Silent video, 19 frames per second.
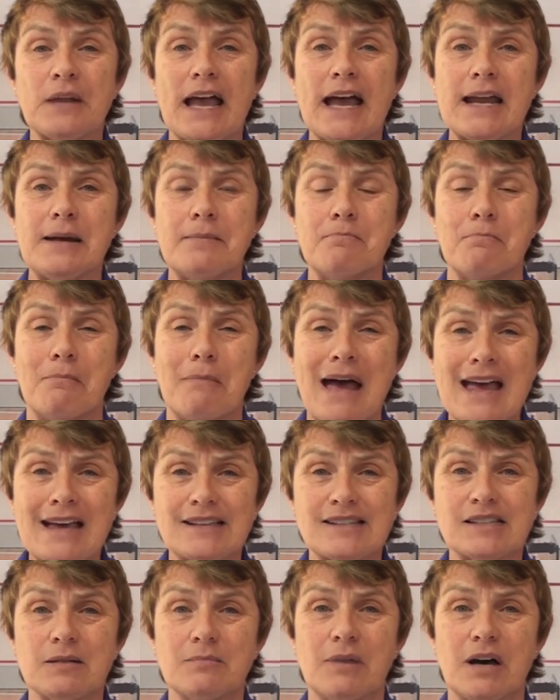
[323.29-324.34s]
and
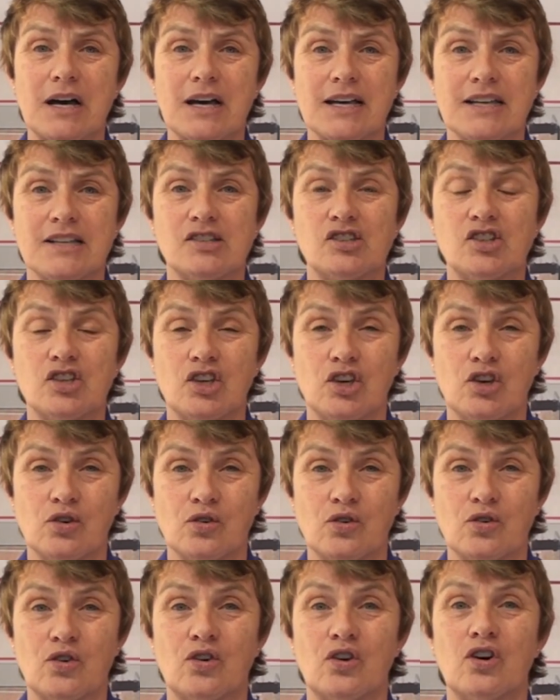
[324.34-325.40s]
maximize
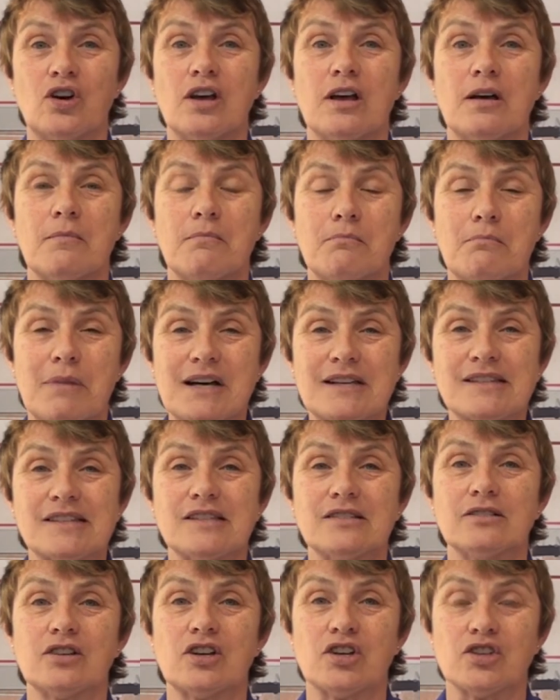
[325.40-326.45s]
your
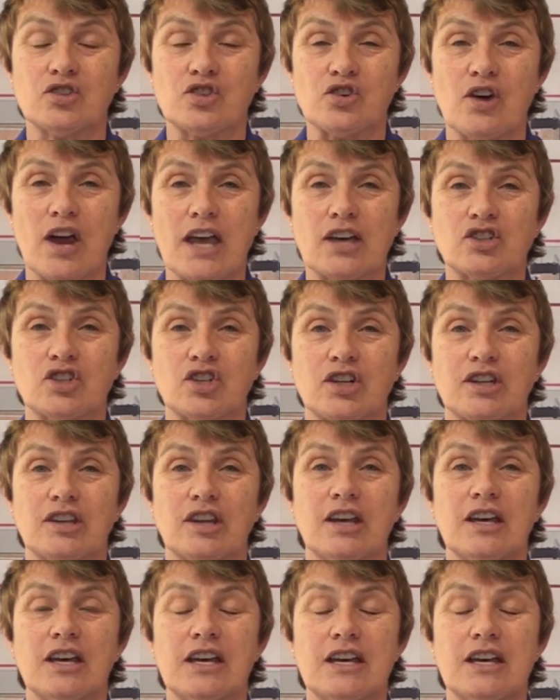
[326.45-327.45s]
muscle contraction